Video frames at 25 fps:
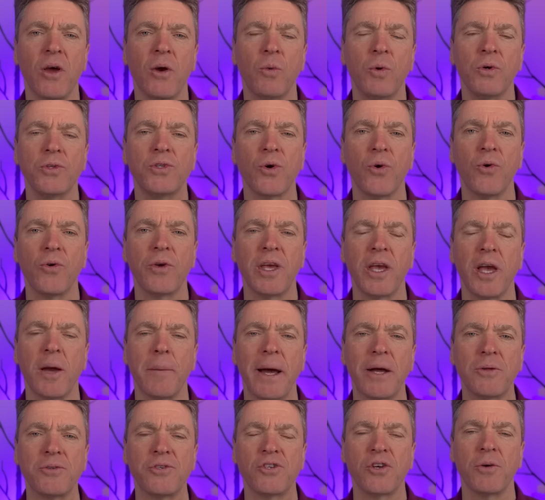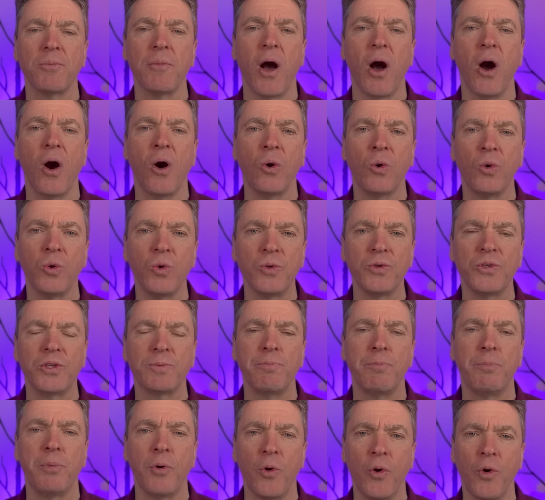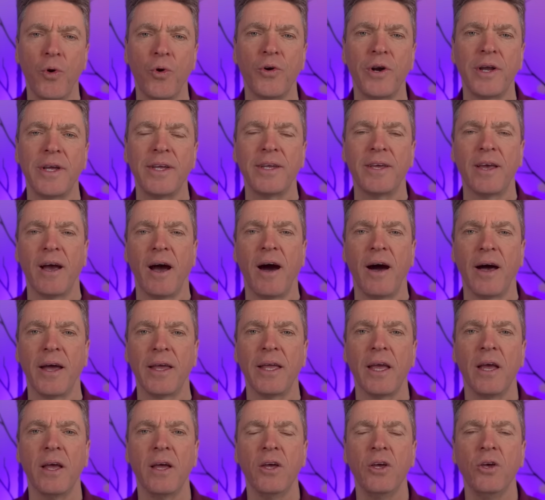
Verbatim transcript: we're talking about some old, boring guy